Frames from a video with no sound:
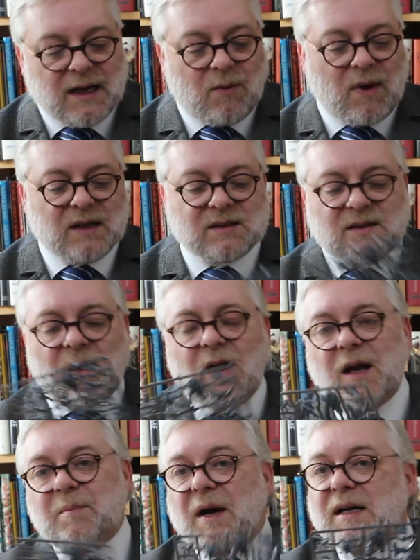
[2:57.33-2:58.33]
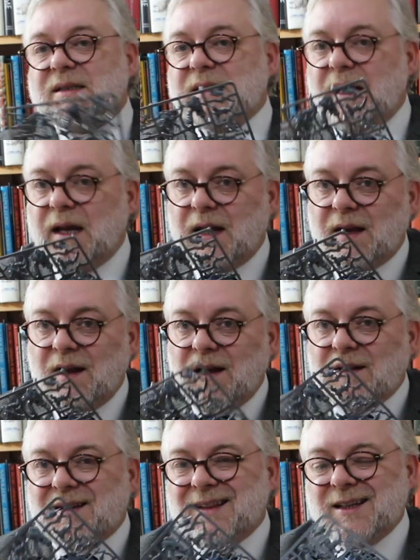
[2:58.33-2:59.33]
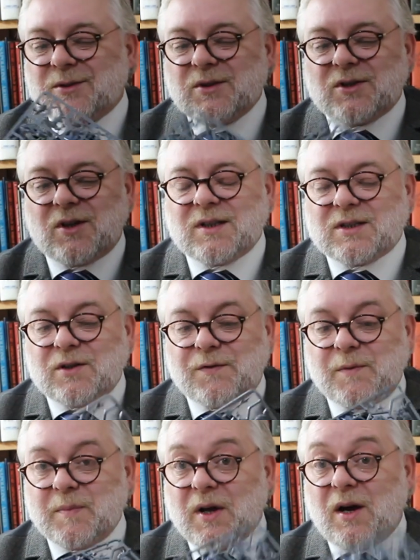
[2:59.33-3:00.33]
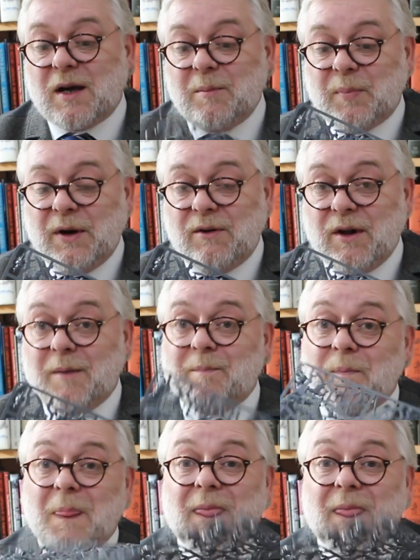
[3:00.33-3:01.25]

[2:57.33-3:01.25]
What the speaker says: Now, I started by saying that this was not the stuff from Dark Imperium,